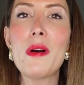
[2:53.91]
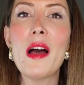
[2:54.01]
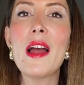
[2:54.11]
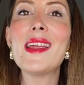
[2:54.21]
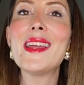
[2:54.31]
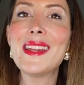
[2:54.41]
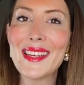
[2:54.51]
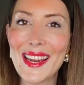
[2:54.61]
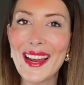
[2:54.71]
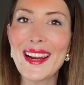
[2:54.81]
by
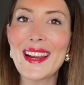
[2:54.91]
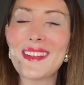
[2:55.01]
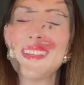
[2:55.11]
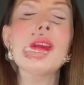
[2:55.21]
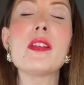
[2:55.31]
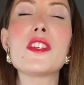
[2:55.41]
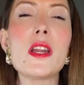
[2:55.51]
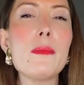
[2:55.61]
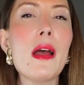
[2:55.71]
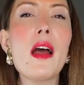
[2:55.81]
Guerlain.
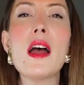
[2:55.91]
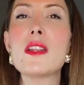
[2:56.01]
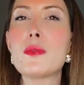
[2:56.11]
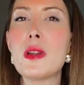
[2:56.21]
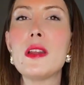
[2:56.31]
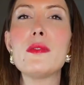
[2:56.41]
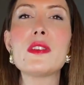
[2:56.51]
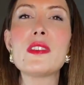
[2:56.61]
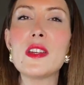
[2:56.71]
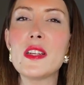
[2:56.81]
Shalimar has really the
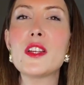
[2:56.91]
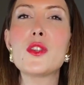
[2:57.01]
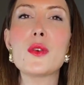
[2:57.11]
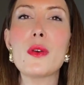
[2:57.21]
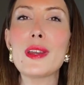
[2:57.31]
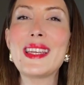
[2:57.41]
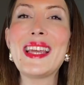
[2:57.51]
signature